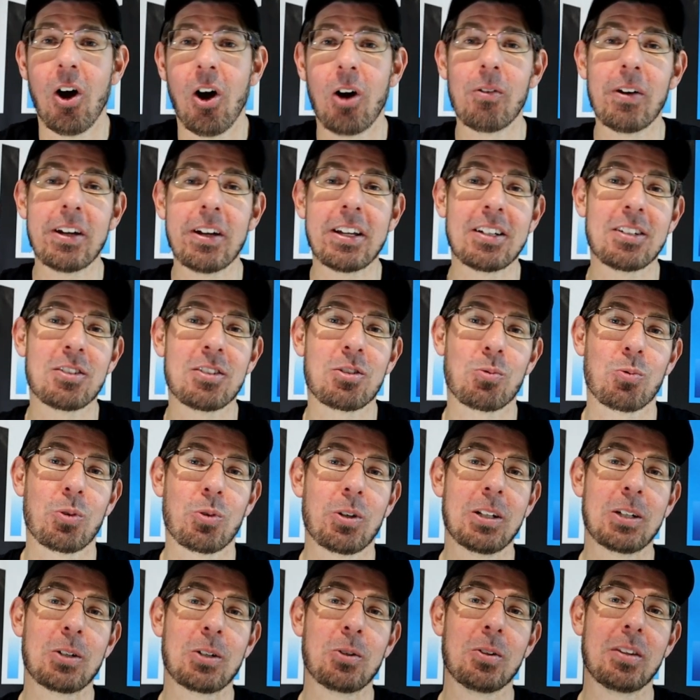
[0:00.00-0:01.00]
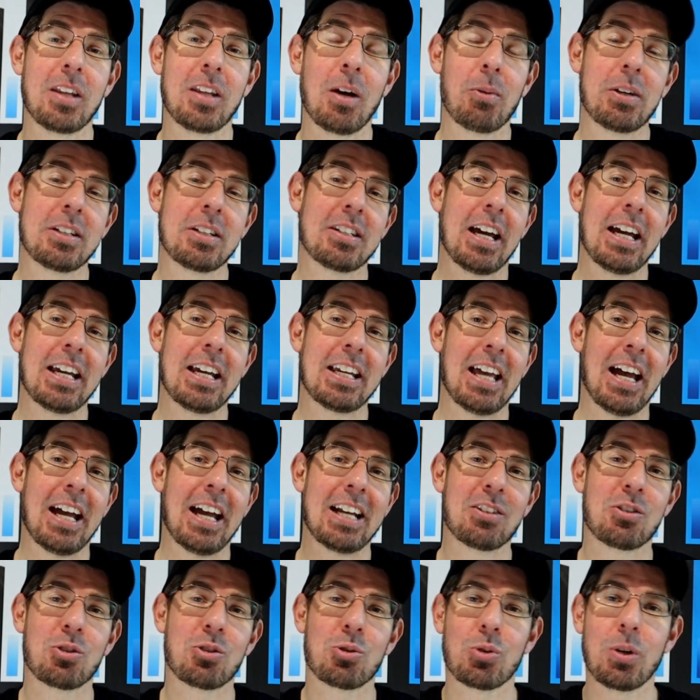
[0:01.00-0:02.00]
I reckon it's really good that we take
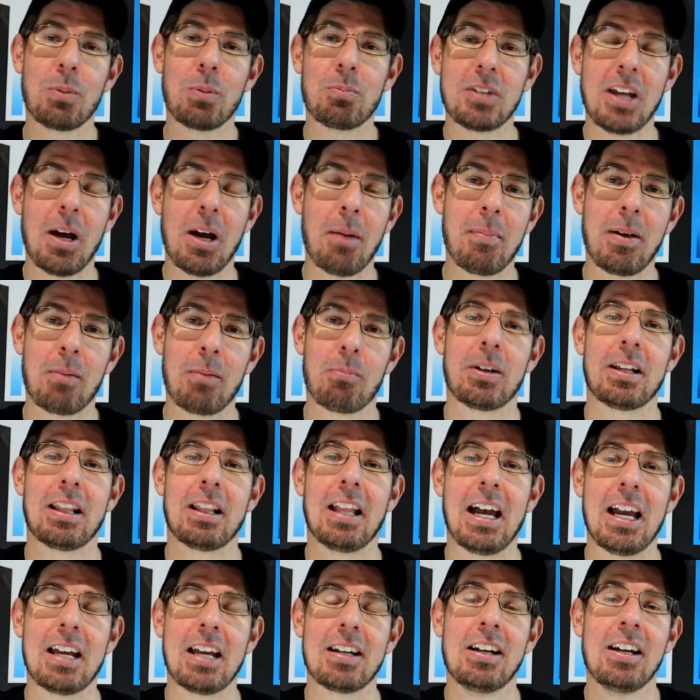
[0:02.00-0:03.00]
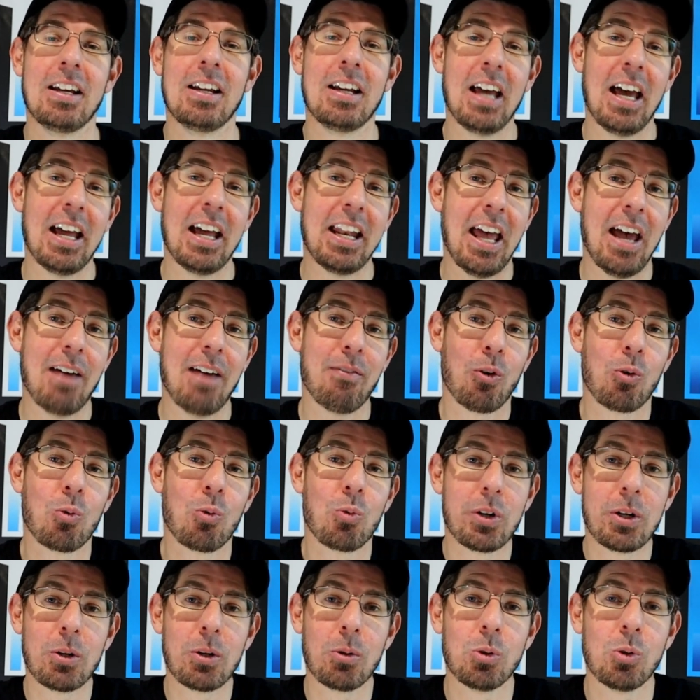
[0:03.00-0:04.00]
a trip down memory lane and have a
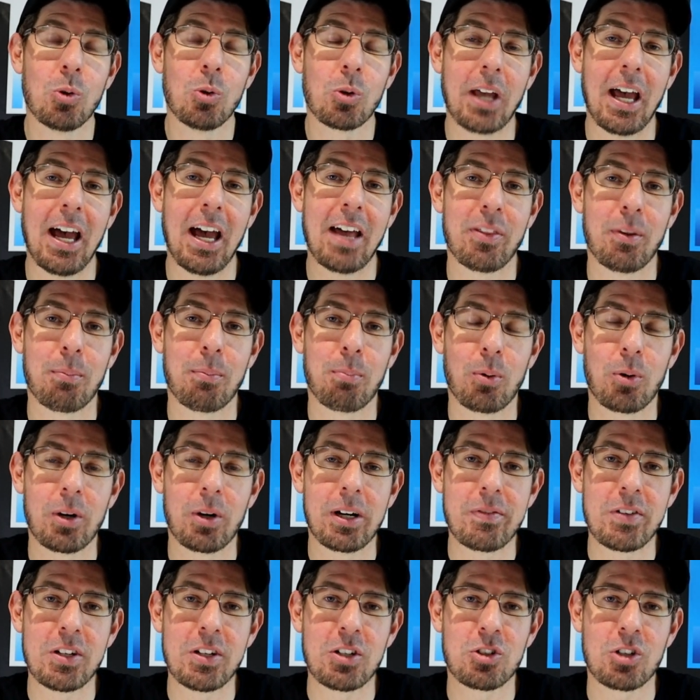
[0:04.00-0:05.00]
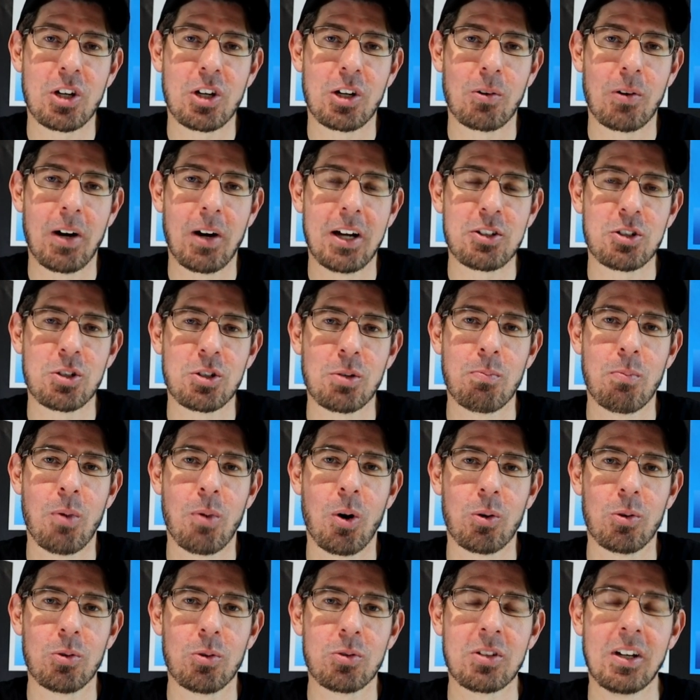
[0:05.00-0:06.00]
real look at the previous generation
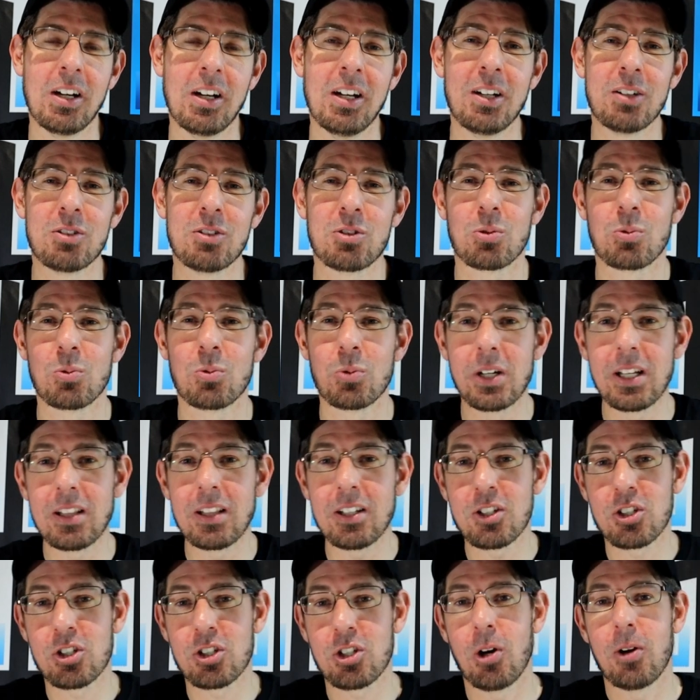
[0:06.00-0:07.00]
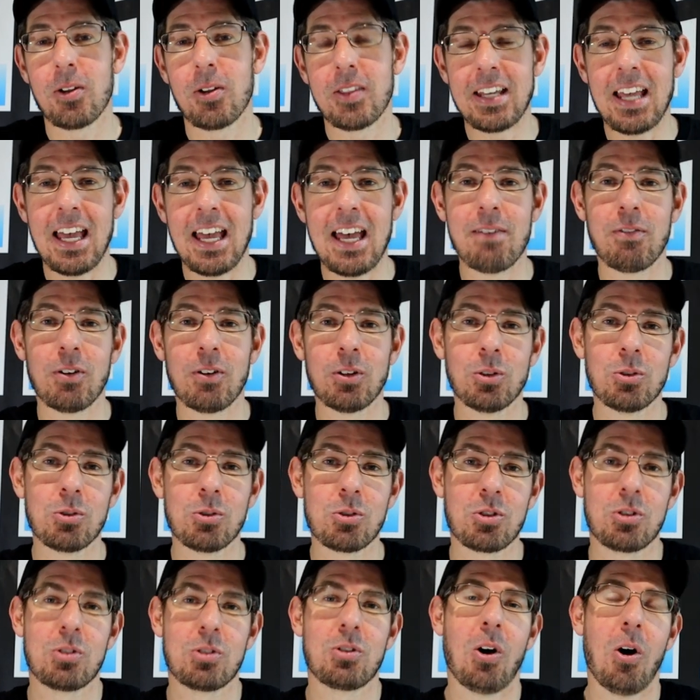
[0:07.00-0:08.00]
models to really show the
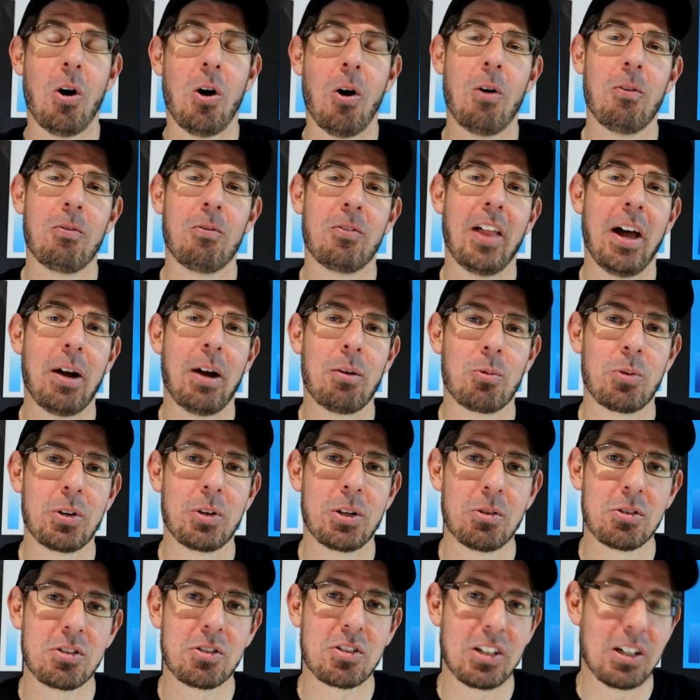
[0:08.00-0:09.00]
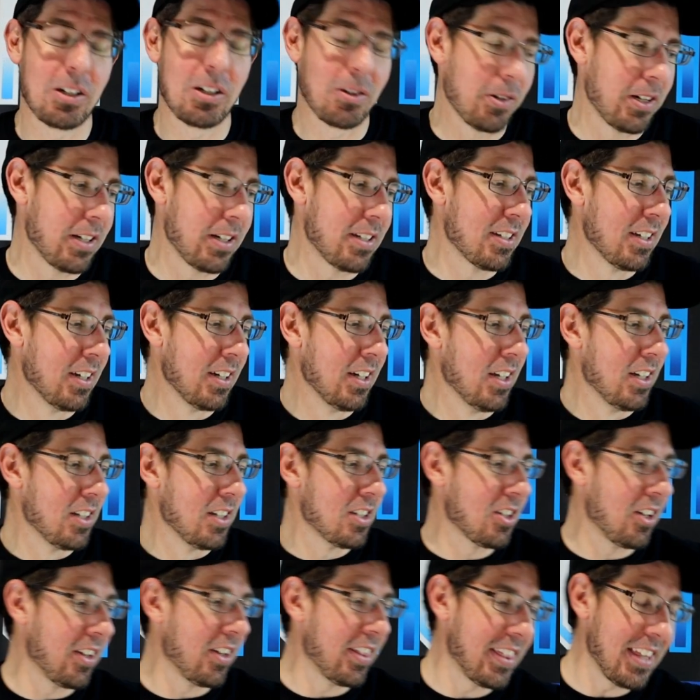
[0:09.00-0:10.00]
evolution of that reel series.
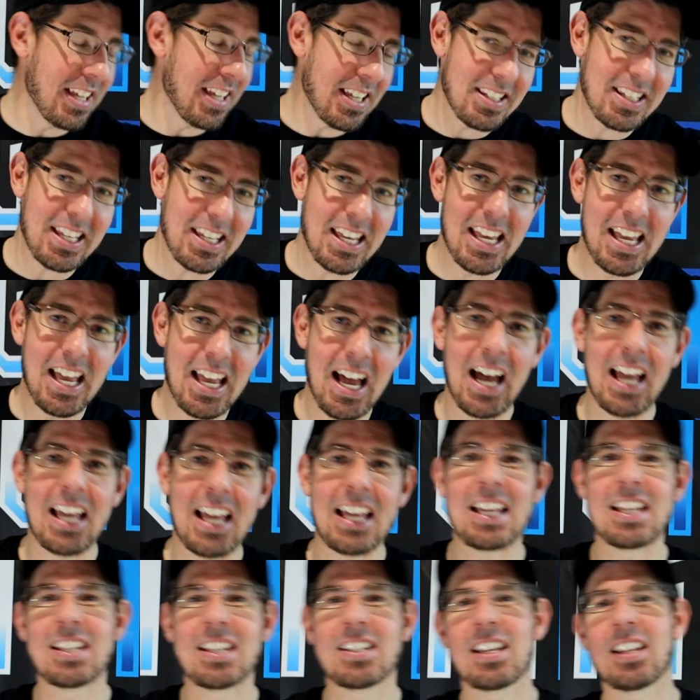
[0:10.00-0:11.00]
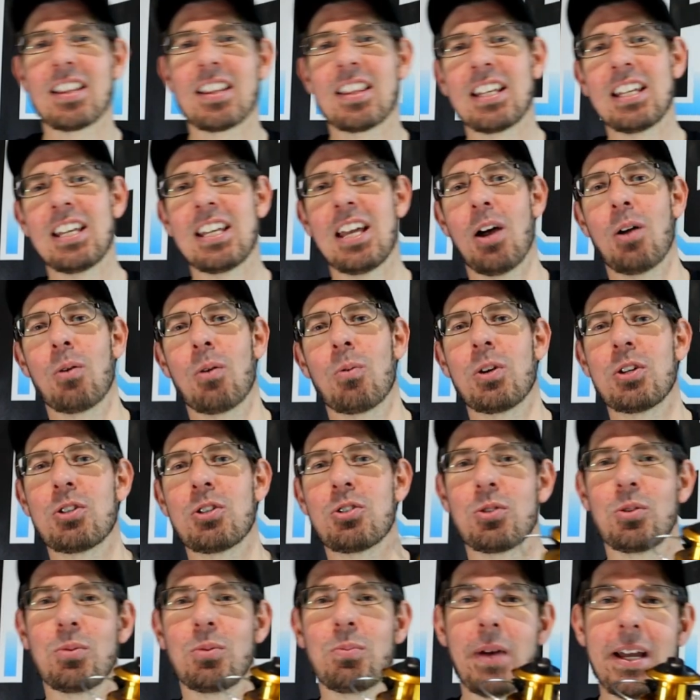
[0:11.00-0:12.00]
So this here is the
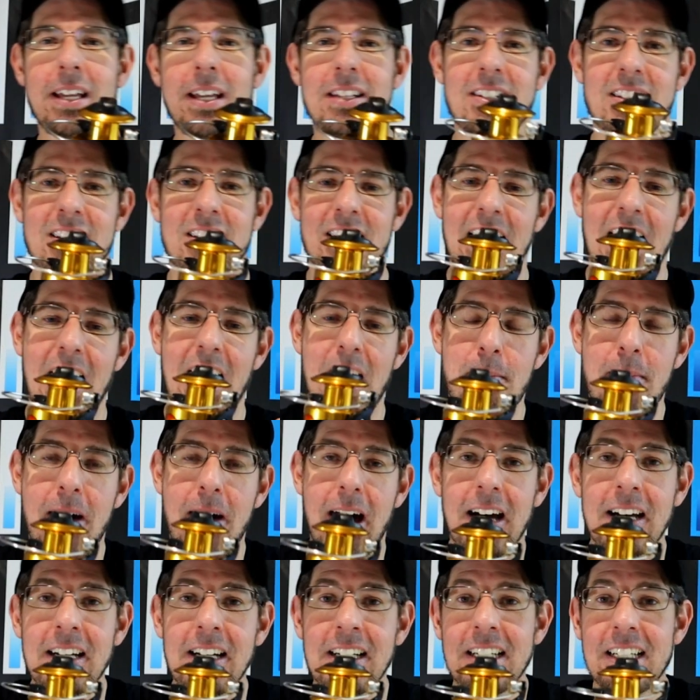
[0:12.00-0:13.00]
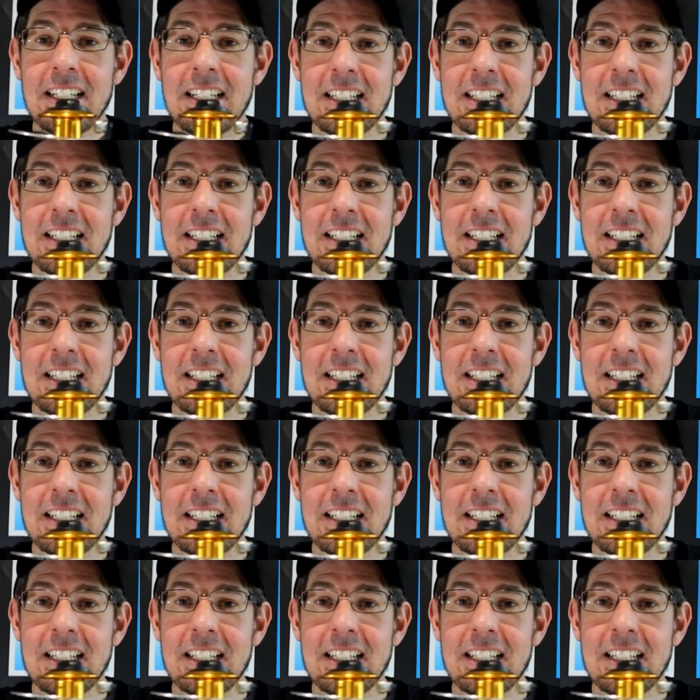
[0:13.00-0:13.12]
original Penn Slammer.